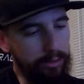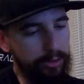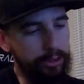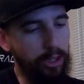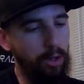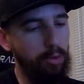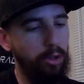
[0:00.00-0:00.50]

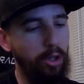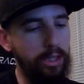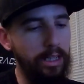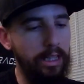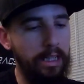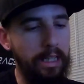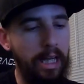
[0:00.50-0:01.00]
So
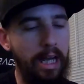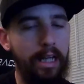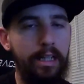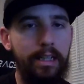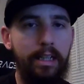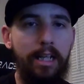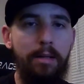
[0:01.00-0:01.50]
learning the
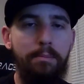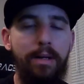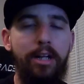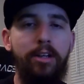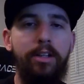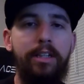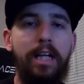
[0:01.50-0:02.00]
line, getting
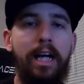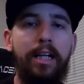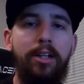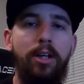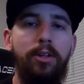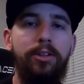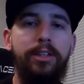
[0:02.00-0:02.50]
better at
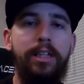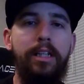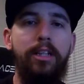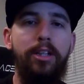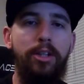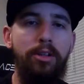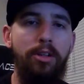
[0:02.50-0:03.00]

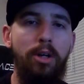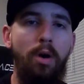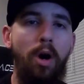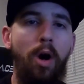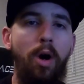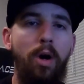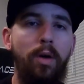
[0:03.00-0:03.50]
diagnosing,
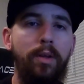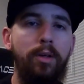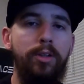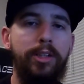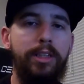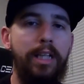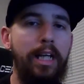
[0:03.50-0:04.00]
all
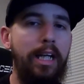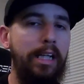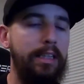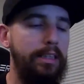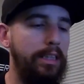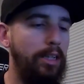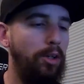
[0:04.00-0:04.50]
those
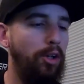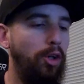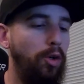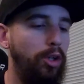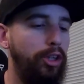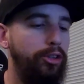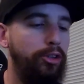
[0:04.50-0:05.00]
things that are
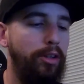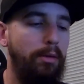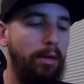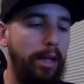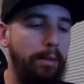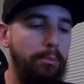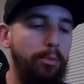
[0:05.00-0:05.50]
going
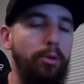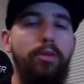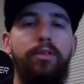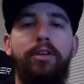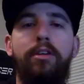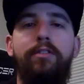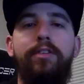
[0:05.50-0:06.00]
to
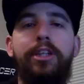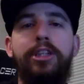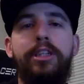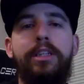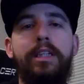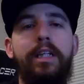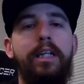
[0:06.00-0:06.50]
improve your
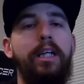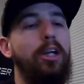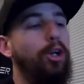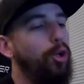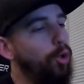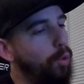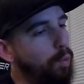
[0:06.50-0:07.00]
efficiency
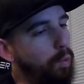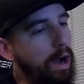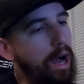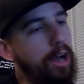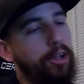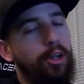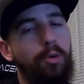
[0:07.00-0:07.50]

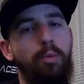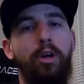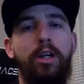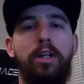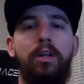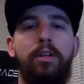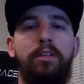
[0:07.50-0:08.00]
while you're
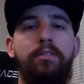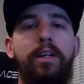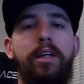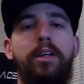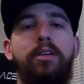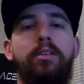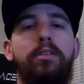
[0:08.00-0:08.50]
working on the
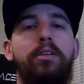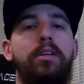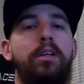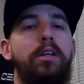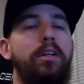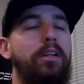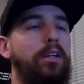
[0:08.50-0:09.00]
vehicle,
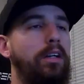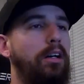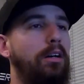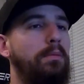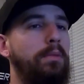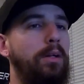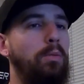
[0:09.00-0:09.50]

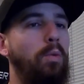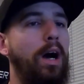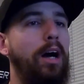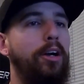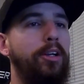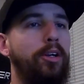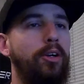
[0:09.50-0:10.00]
and
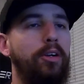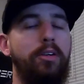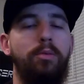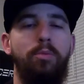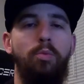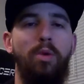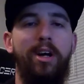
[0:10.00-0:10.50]
while
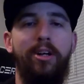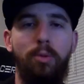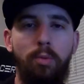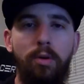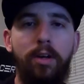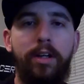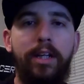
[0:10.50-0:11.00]
you're
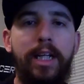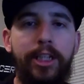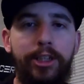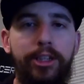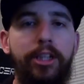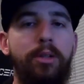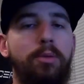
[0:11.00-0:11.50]
working
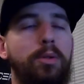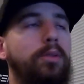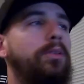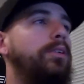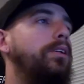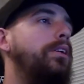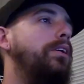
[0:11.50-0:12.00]
in general.